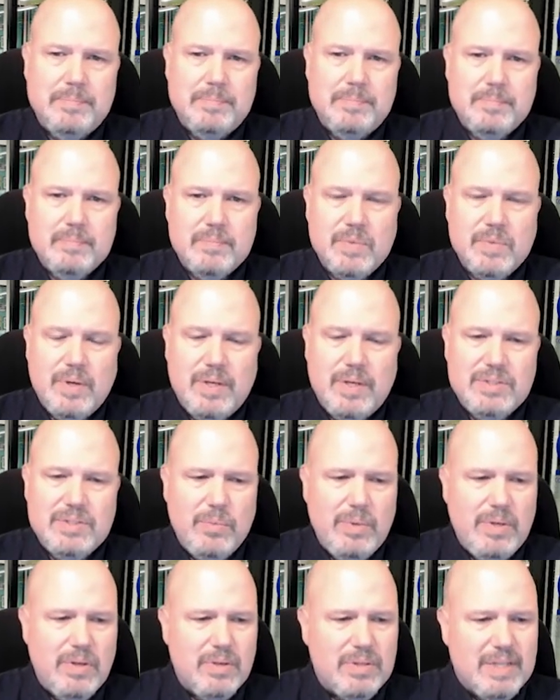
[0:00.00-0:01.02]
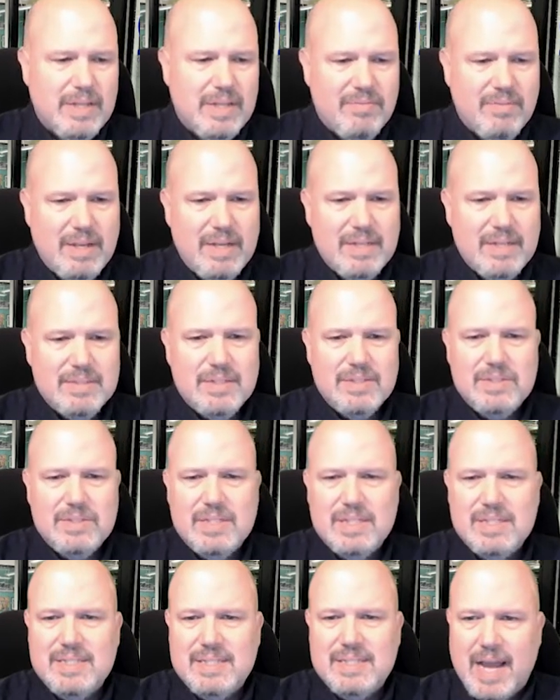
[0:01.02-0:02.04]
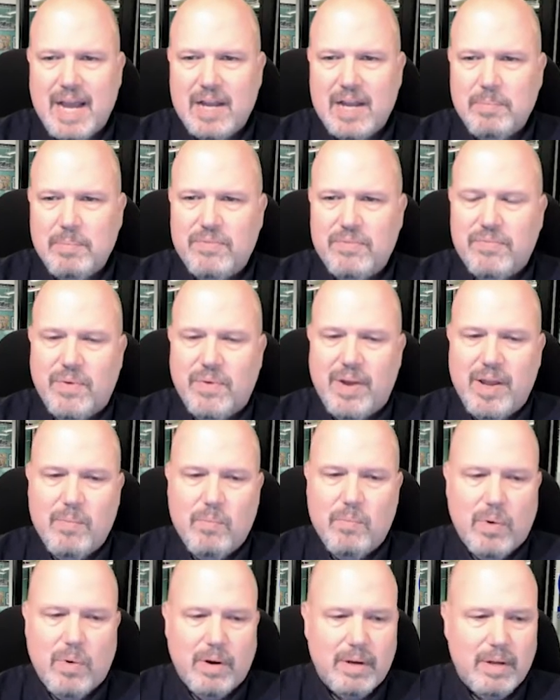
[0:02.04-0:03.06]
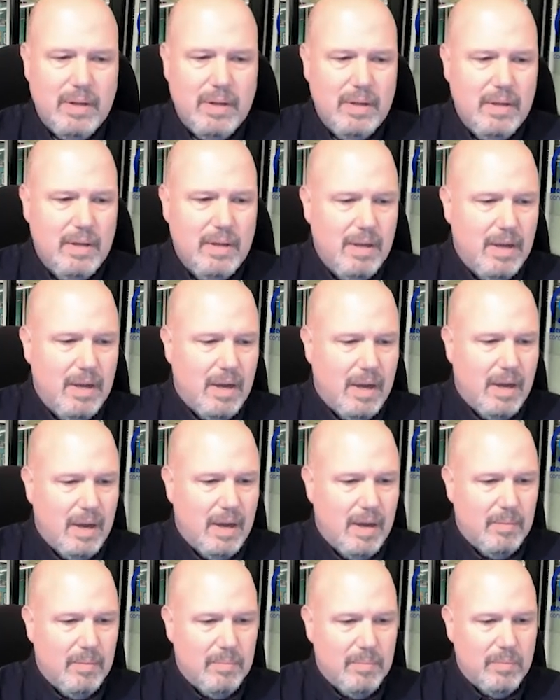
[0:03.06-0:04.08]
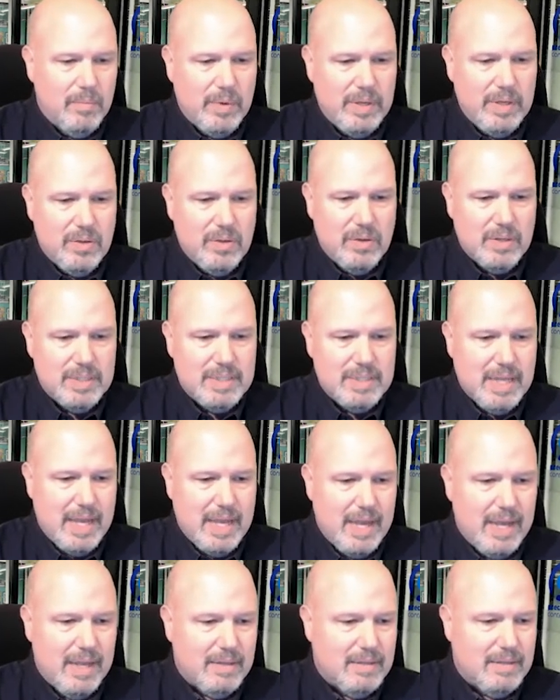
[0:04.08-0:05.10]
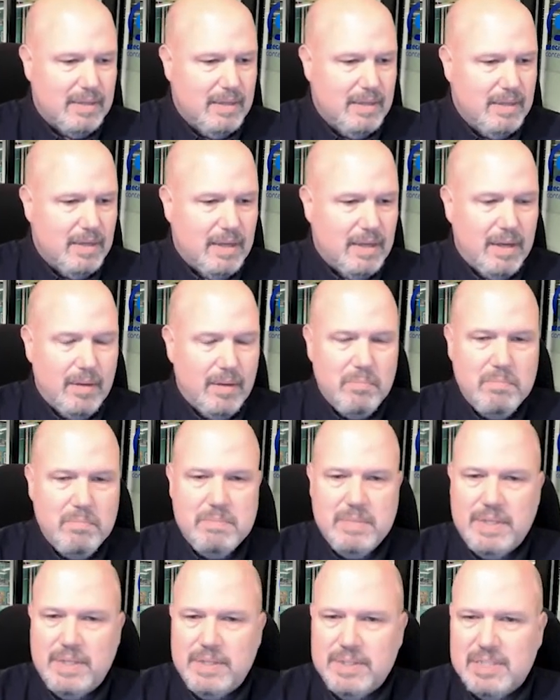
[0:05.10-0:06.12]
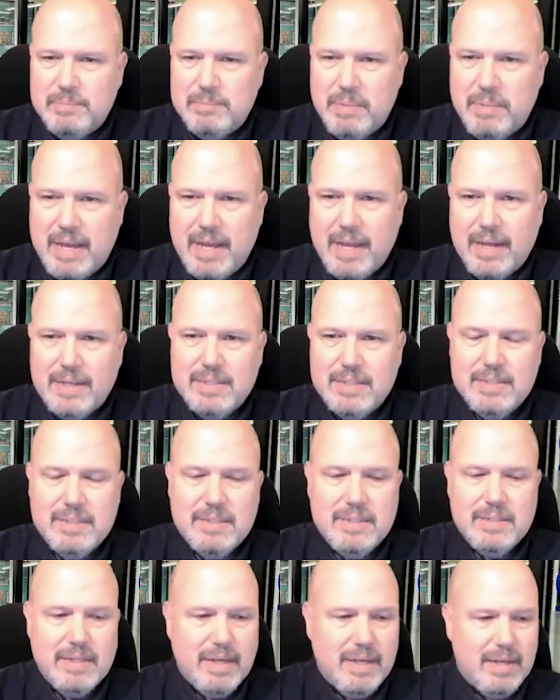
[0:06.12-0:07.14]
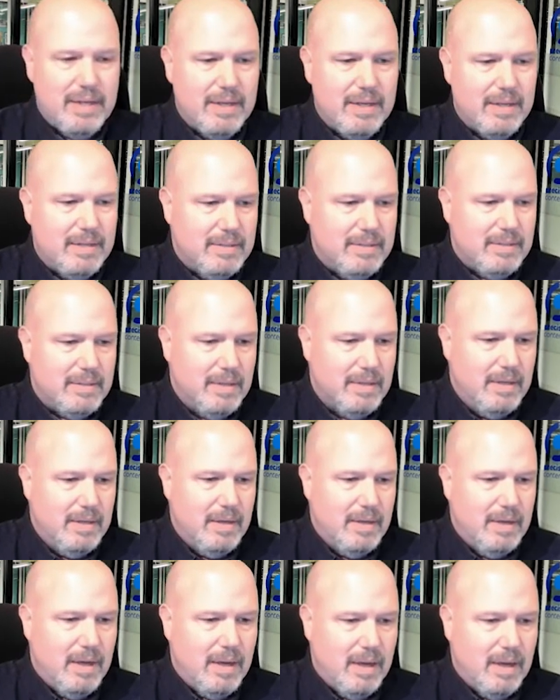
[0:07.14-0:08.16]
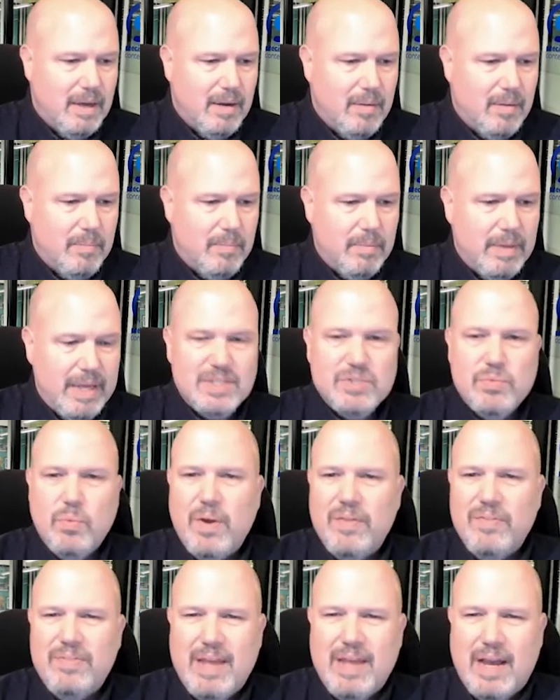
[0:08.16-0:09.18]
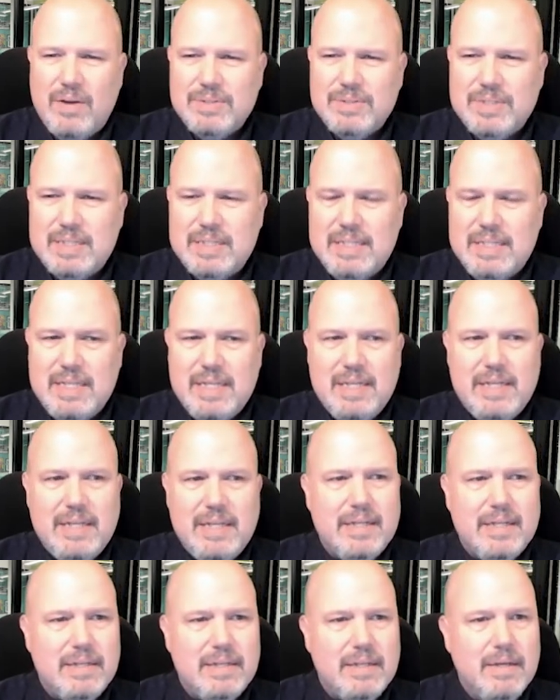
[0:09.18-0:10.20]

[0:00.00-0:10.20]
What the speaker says: All right, so we looked at things such as the Zachman framework. We looked at mil-specs and S1000D and